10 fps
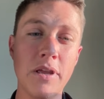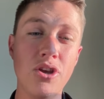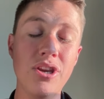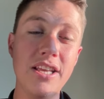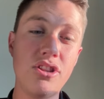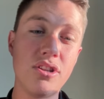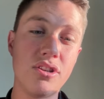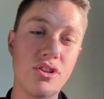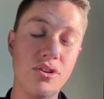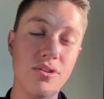need
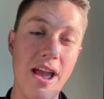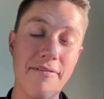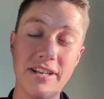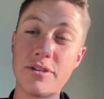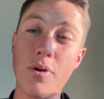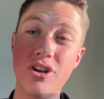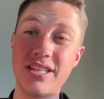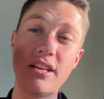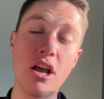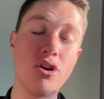to have experience
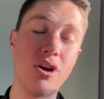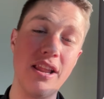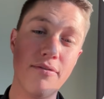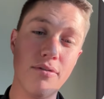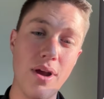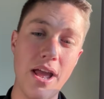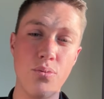in GoILevel and